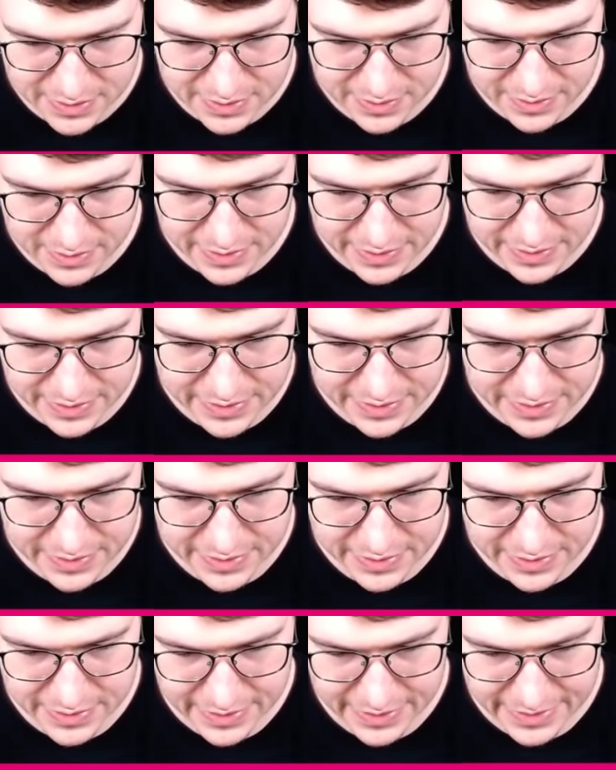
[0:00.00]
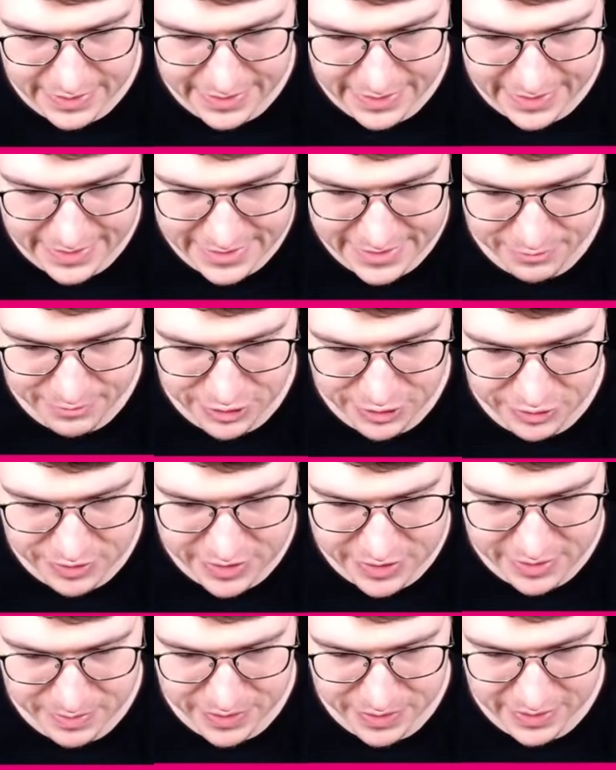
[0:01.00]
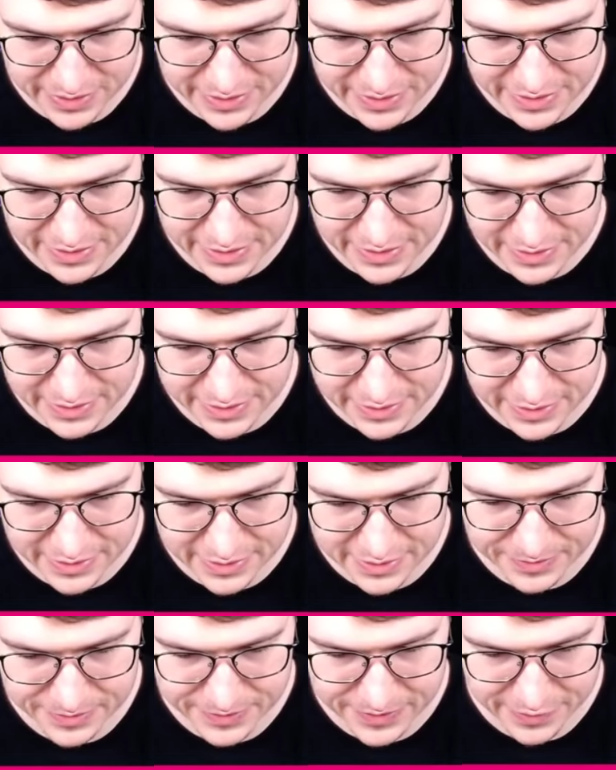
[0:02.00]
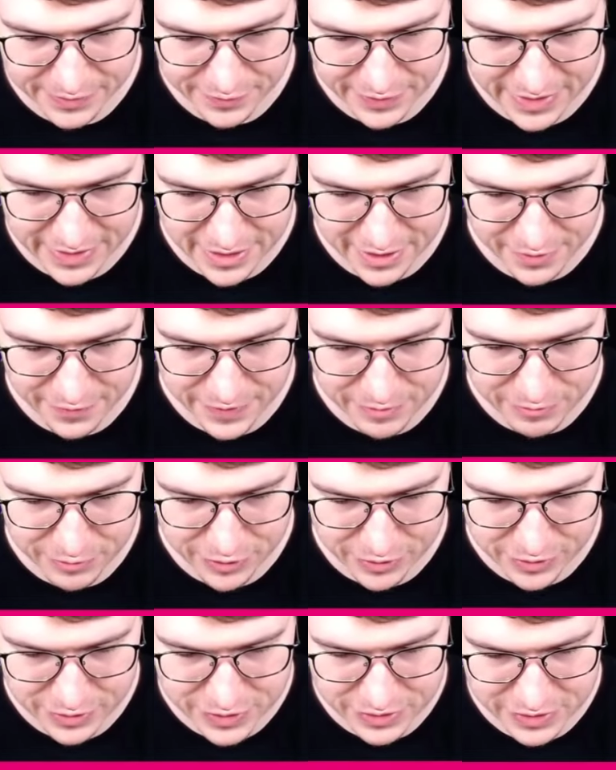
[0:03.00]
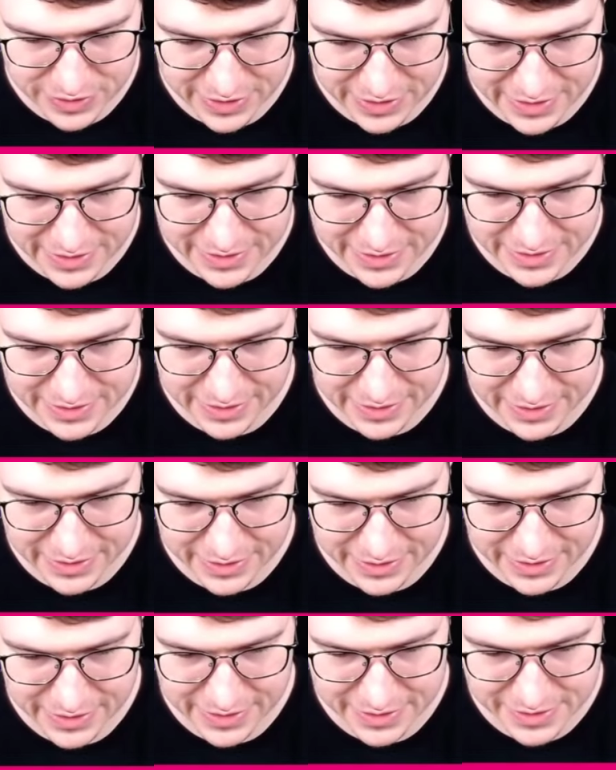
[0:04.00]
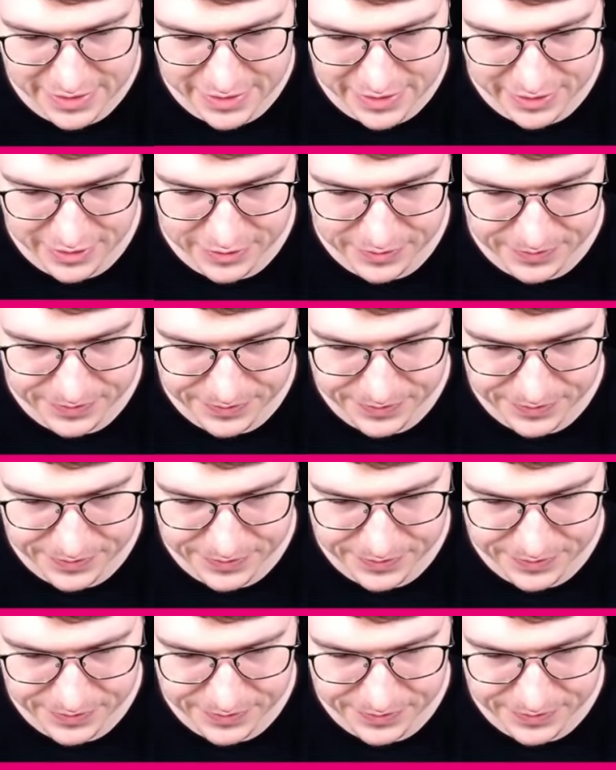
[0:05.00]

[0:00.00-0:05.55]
And in case he would use the ability, I think anything would also die in this kind of line. So,